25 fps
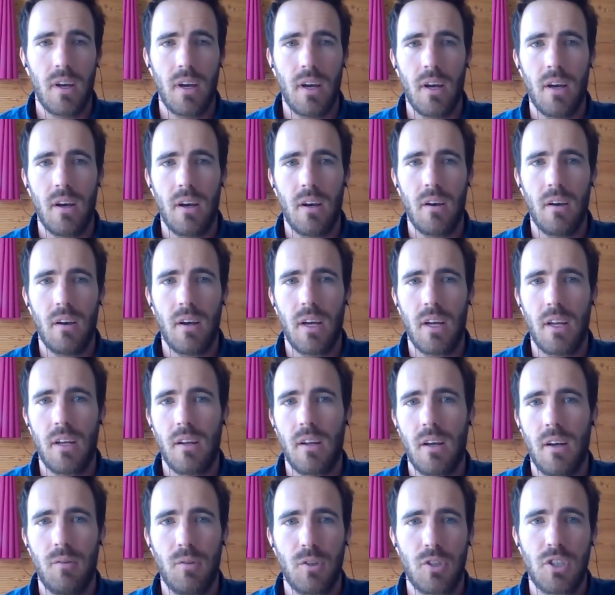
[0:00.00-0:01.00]
Uh, and
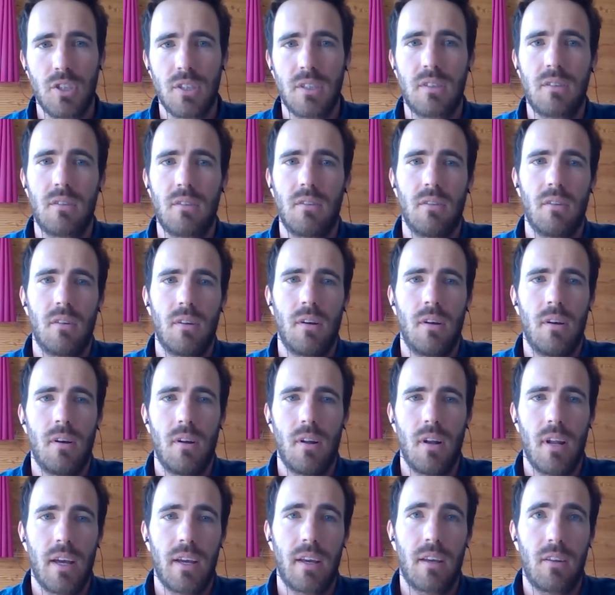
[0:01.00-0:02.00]
I would just
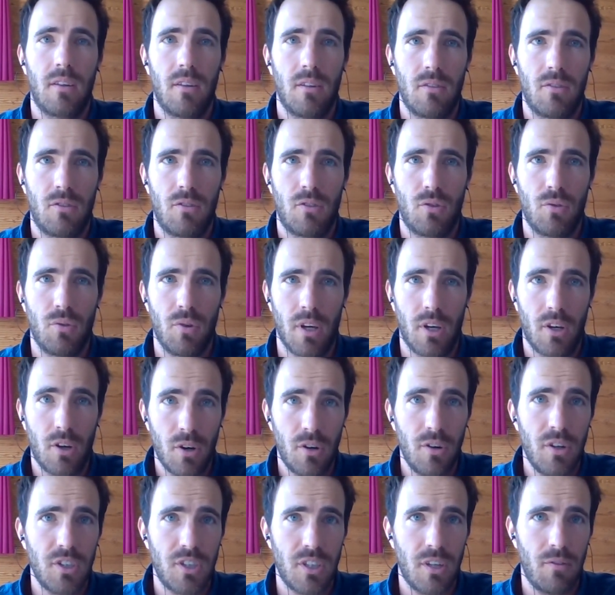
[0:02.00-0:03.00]
uh, like to
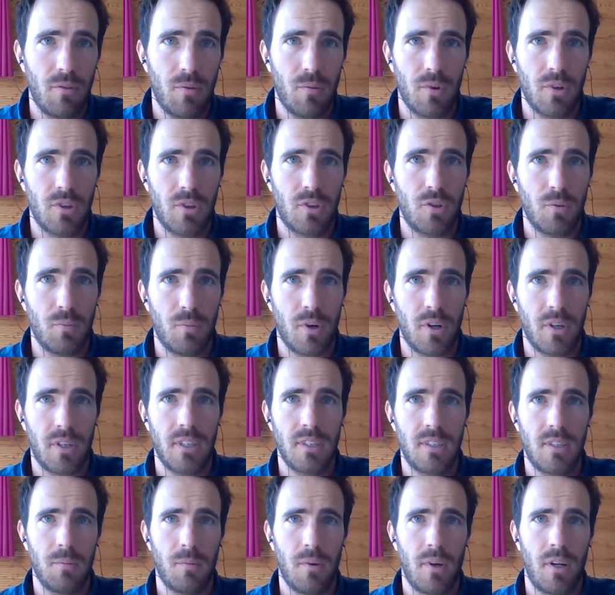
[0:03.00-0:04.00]
encourage everyone to
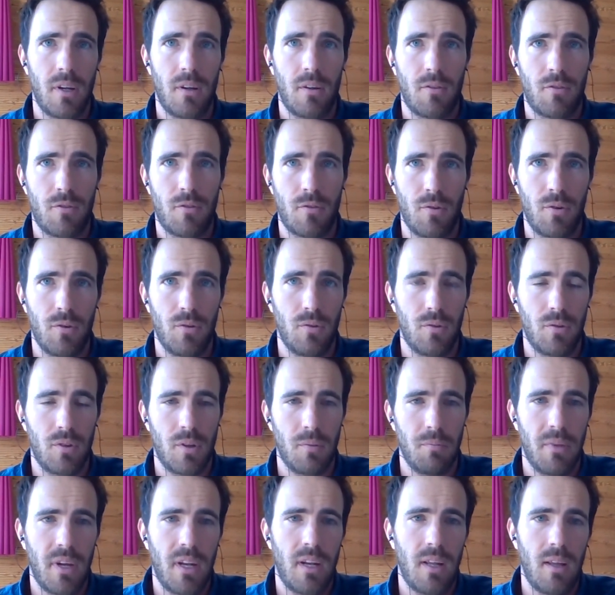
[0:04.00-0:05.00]
participate through the
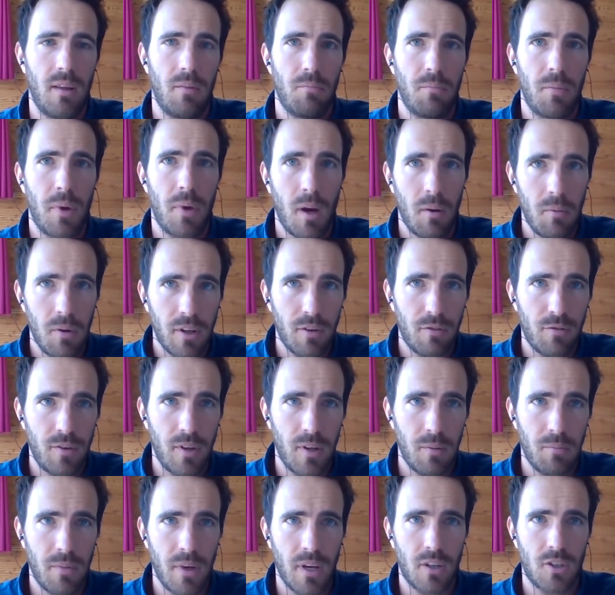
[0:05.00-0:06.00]
many public
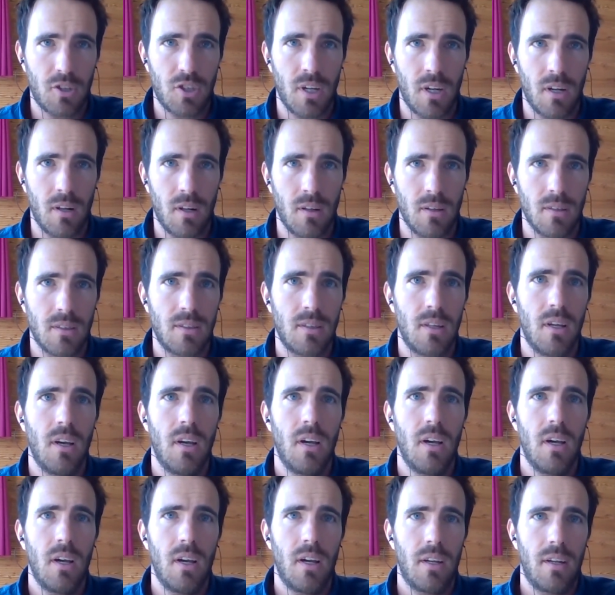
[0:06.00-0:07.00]
feedback channels
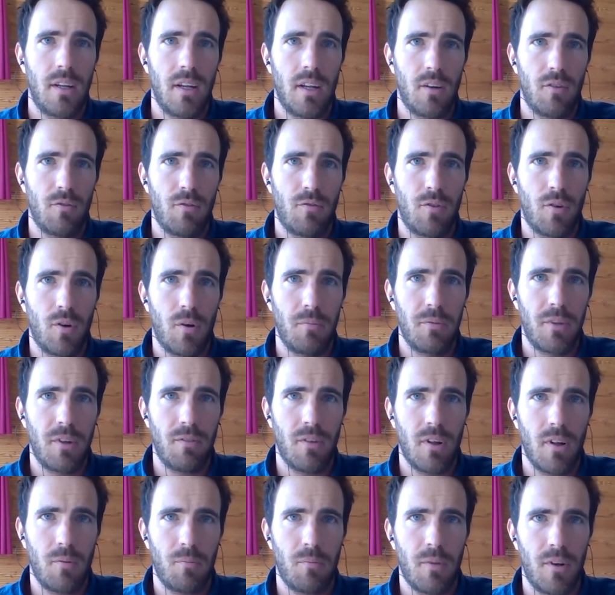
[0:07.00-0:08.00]
that inform
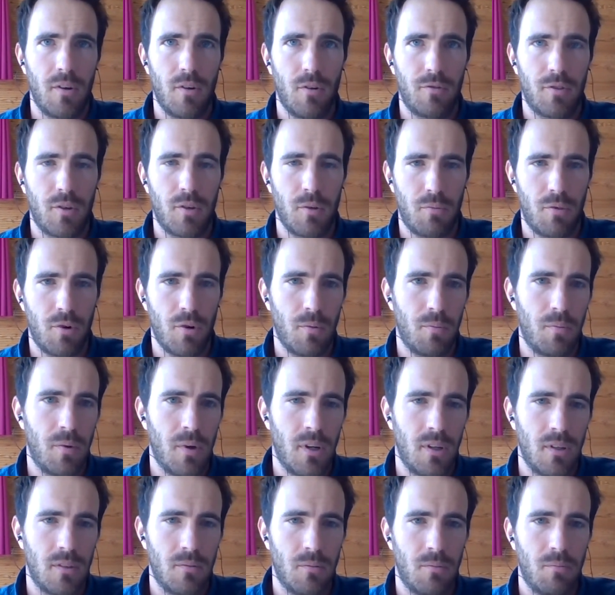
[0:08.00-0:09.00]
development of the
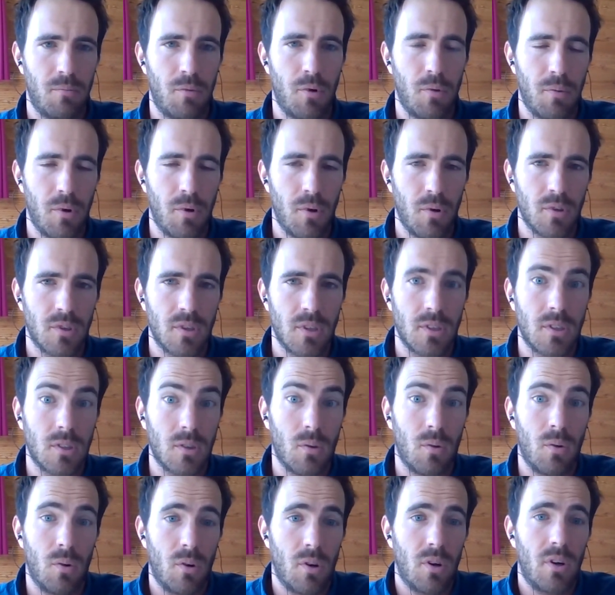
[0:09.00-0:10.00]
propo proposals
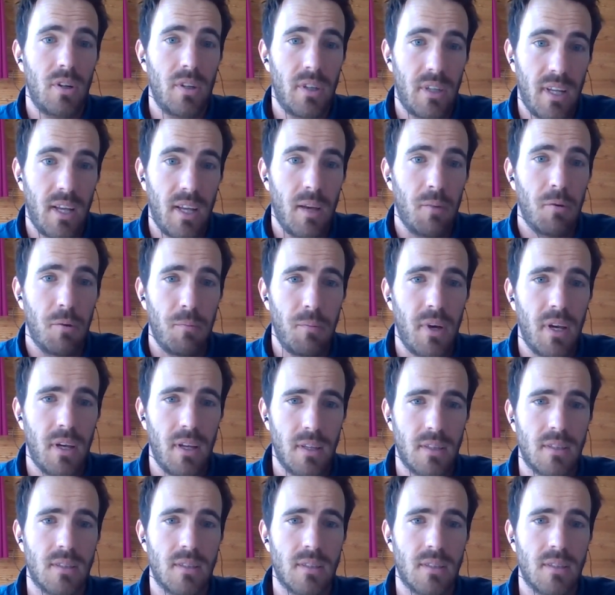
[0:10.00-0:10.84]
or the MMA